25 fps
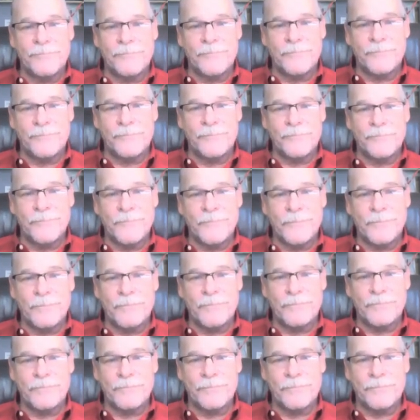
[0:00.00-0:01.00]

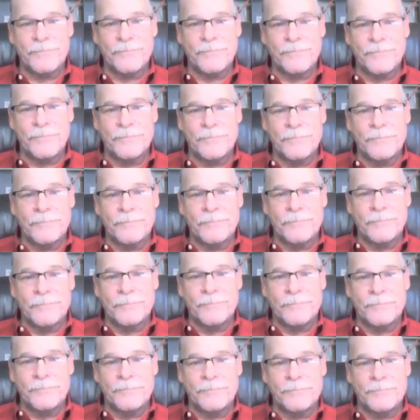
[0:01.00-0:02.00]

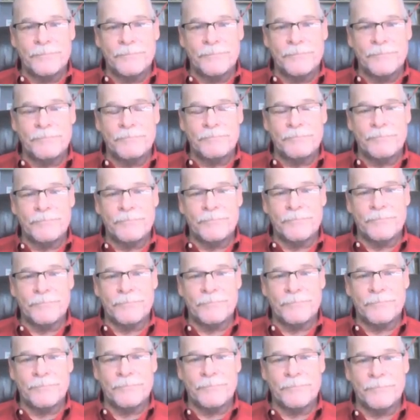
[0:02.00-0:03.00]

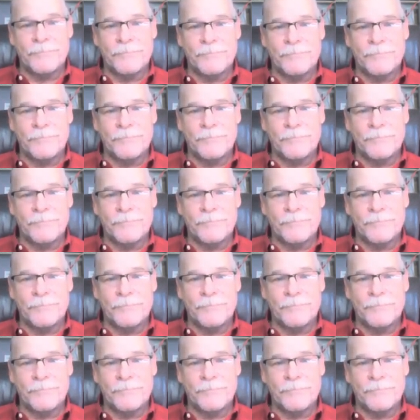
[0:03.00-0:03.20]
(silent)